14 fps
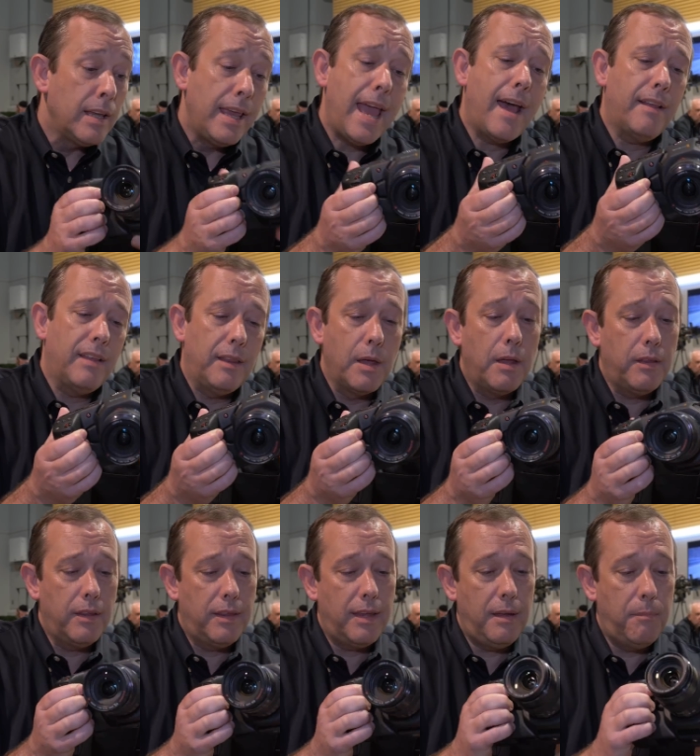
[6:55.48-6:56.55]
Yeah,
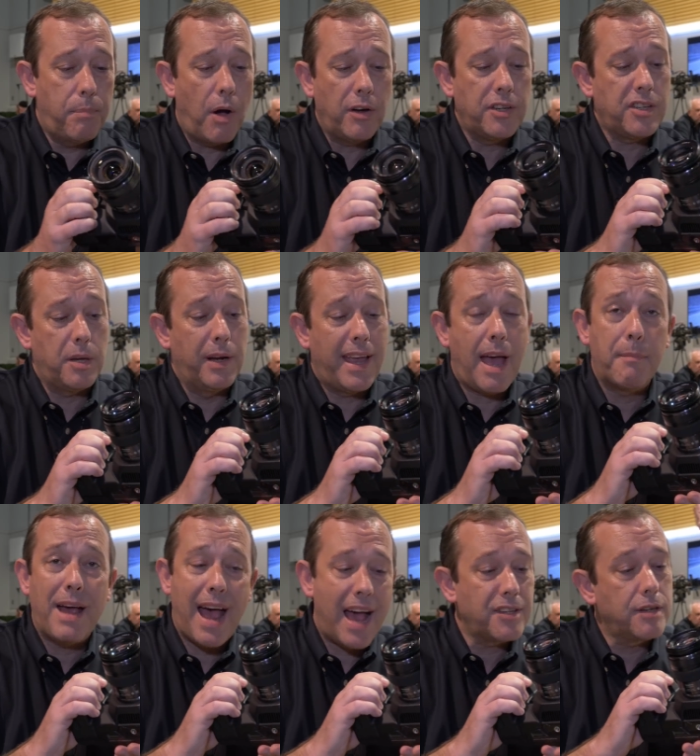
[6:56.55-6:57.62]
the Pocket Cinema
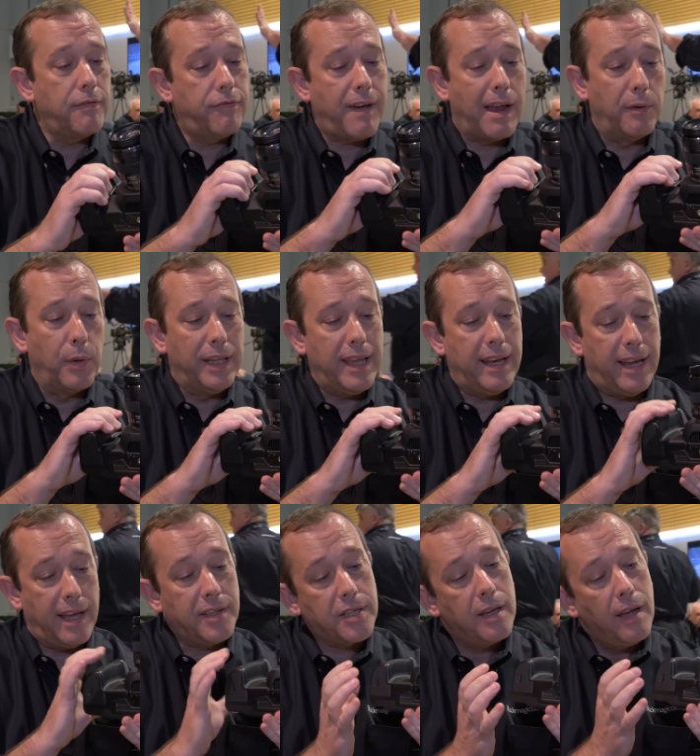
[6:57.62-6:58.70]
camera has a fan within
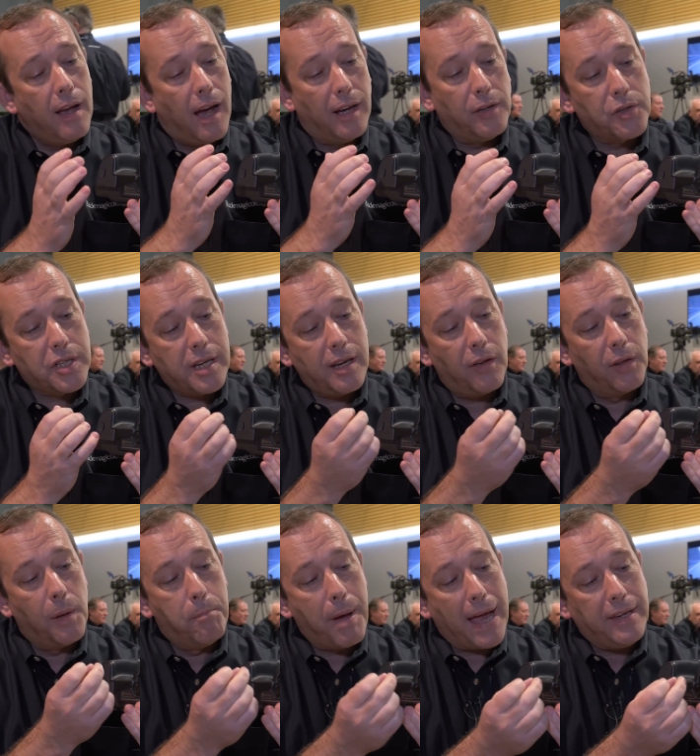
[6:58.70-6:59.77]
it, and you'll see on the
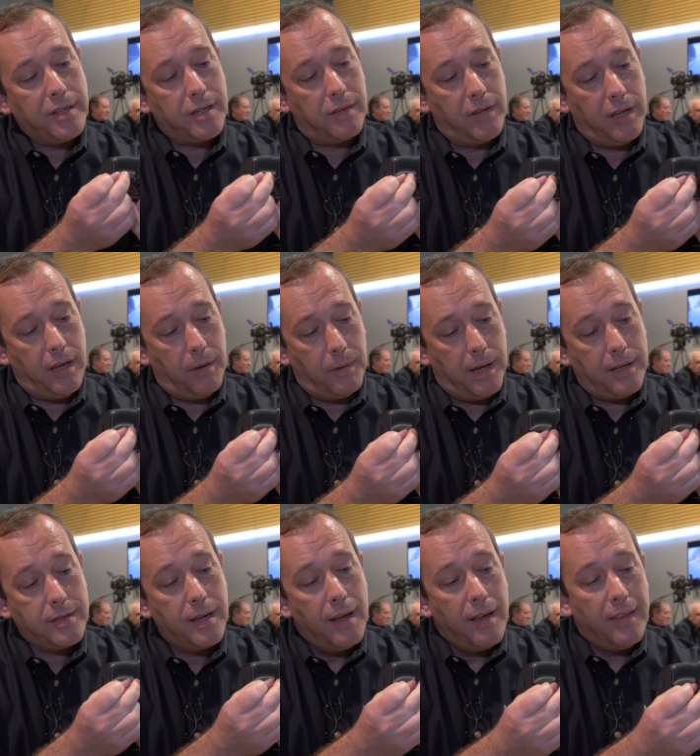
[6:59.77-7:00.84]
base of the
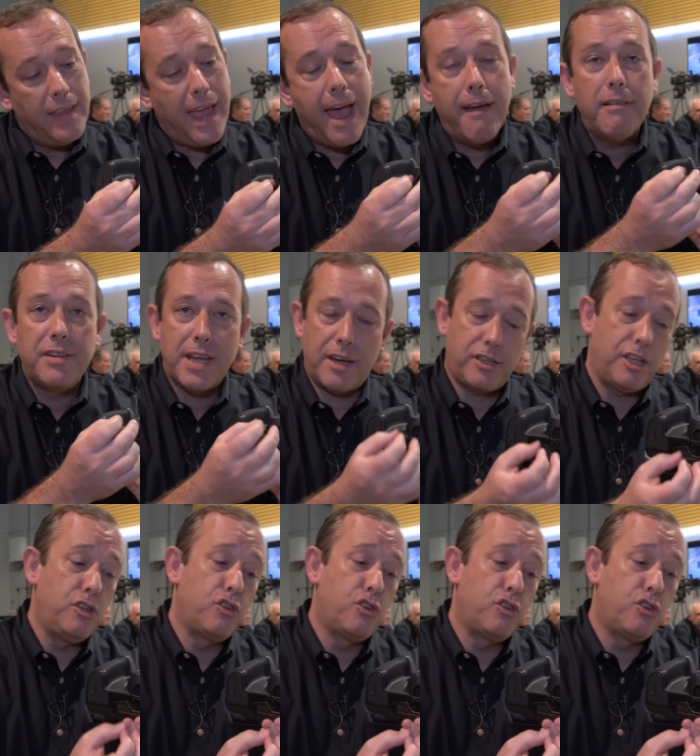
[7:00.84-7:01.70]
unit, the air is actually